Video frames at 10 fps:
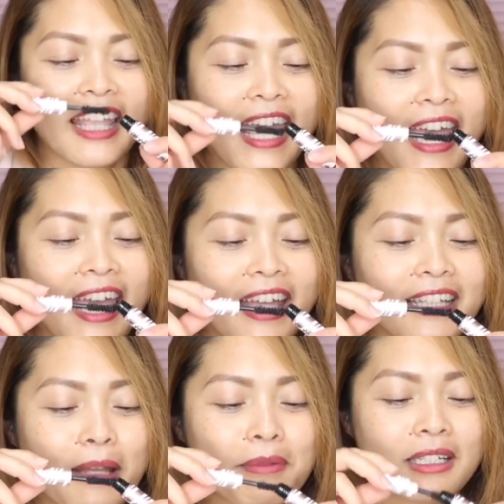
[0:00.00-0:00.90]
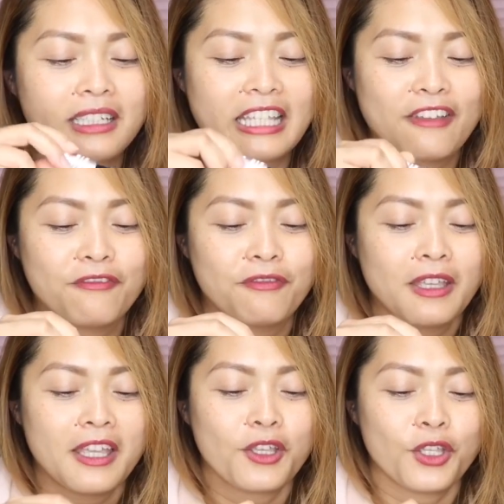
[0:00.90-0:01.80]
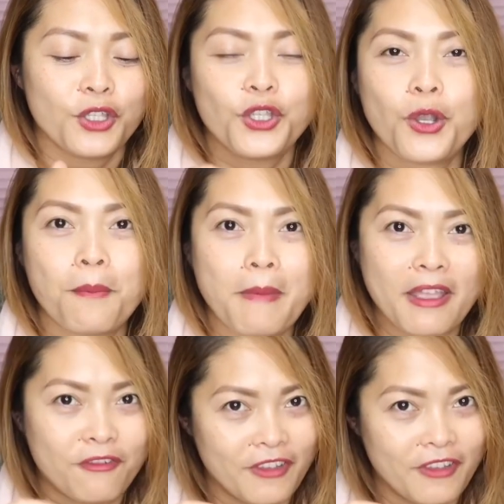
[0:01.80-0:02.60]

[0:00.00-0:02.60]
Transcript: And I'm gonna give you my